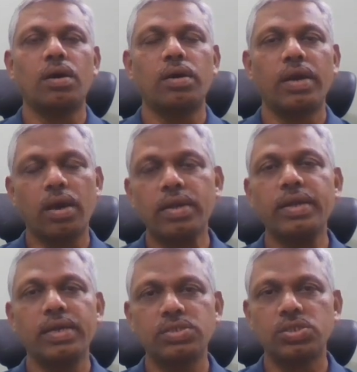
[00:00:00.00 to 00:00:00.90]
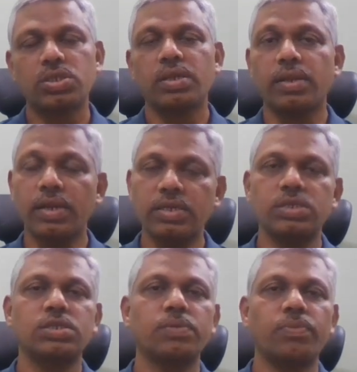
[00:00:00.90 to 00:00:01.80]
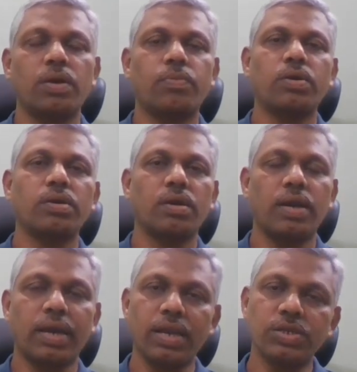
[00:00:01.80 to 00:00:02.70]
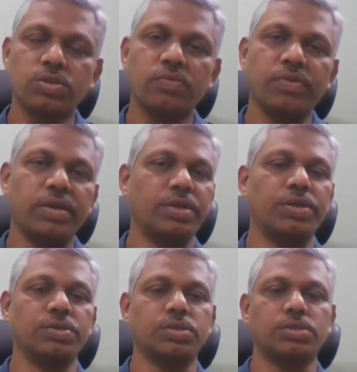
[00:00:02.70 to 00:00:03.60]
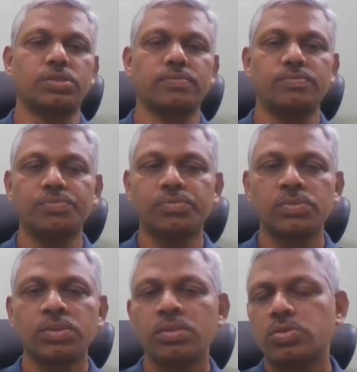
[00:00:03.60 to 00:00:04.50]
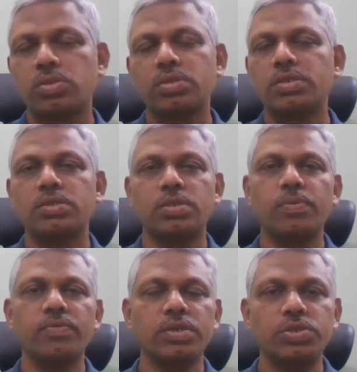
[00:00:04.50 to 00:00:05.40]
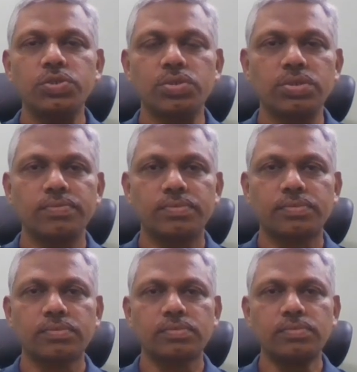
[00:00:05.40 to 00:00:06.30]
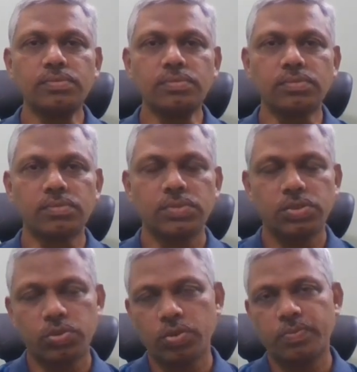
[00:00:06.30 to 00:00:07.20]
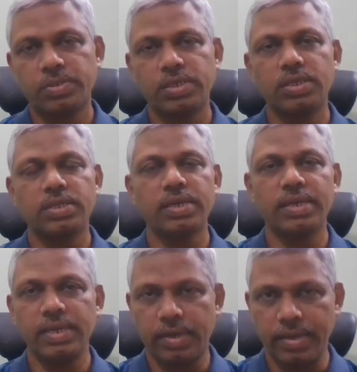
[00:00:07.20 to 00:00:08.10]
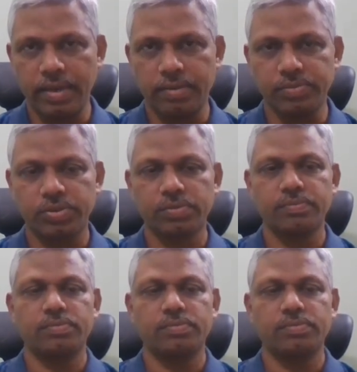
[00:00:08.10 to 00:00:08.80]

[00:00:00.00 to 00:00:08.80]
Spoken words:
already existing relationship among a collection of entity sets. So these are some of the issues to represent the ER diagrams.